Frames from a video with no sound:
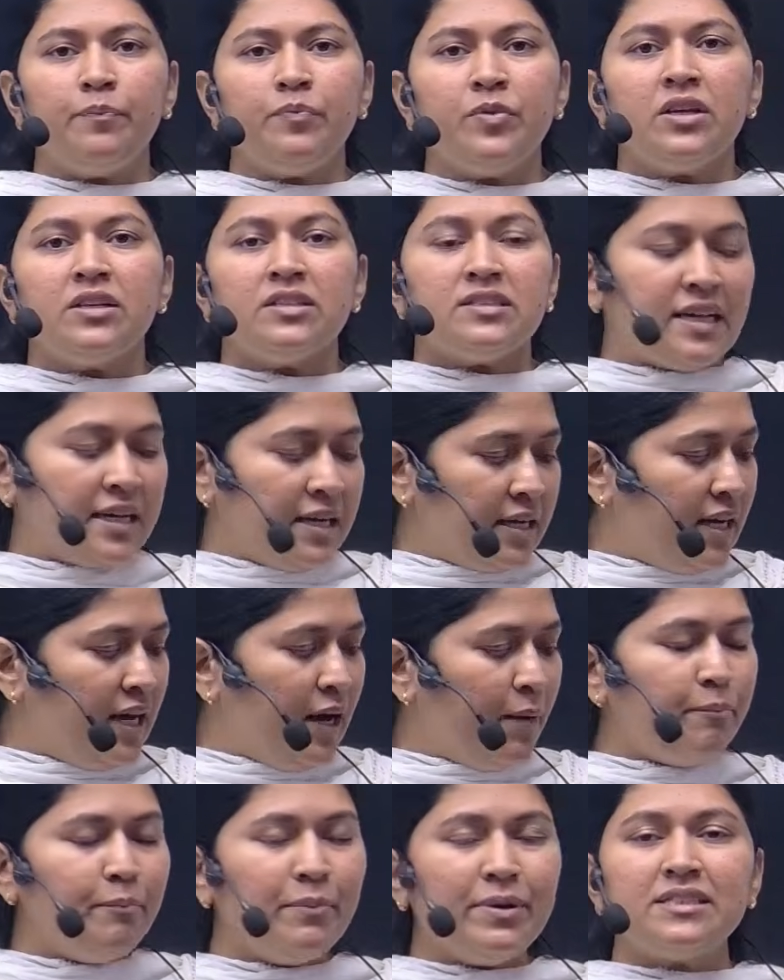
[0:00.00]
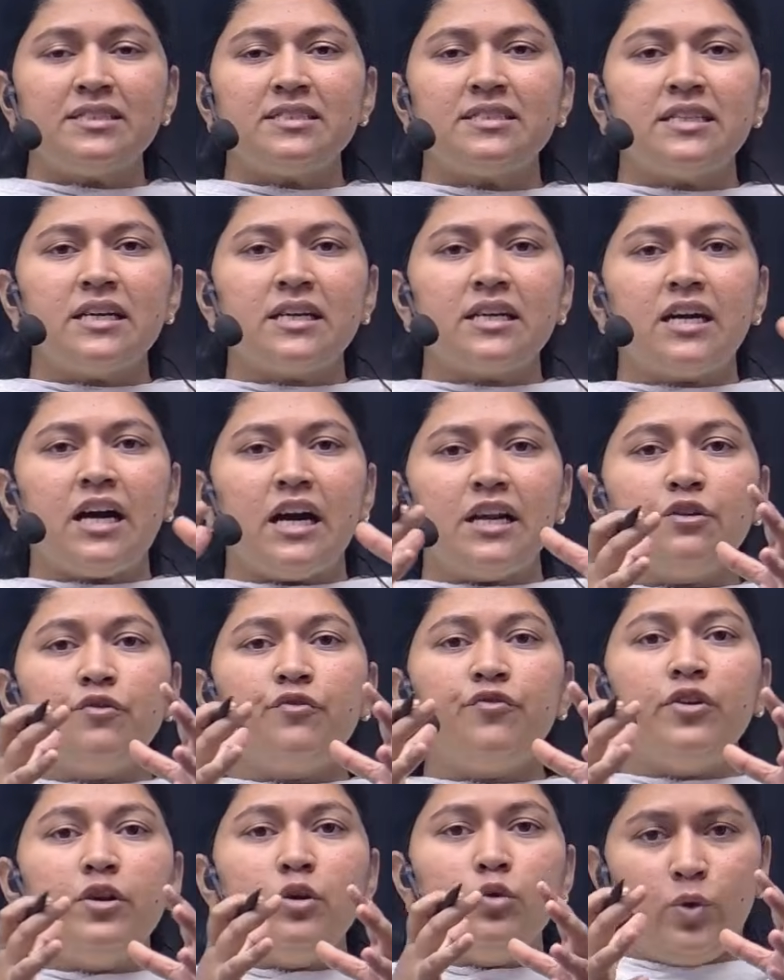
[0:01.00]
Sangam means the
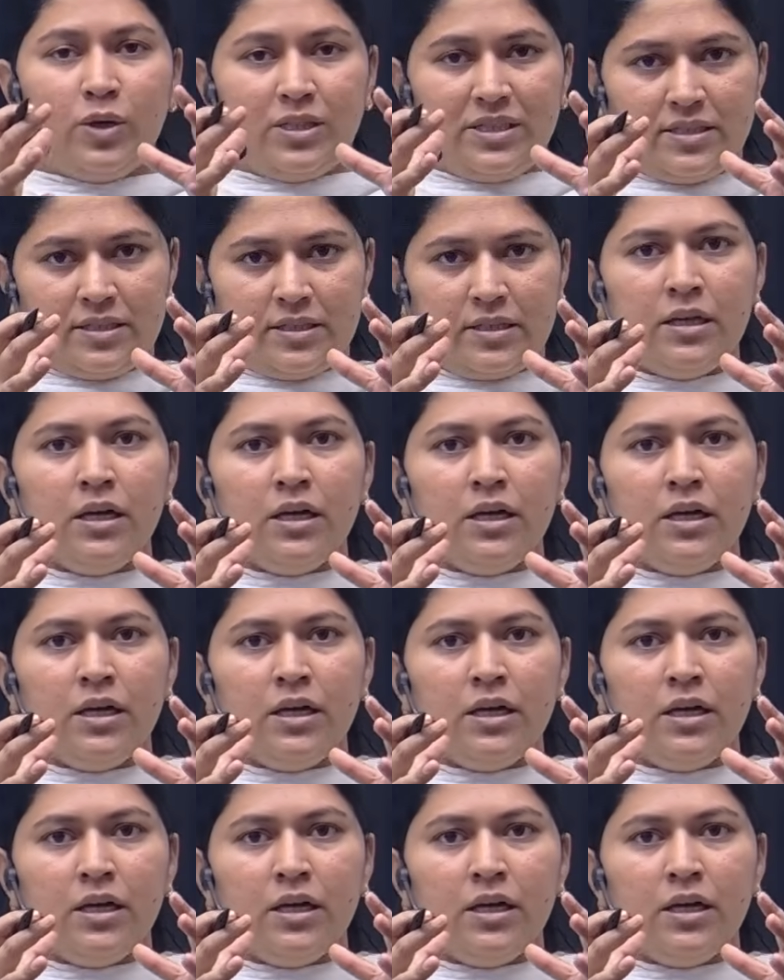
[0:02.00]
confluence.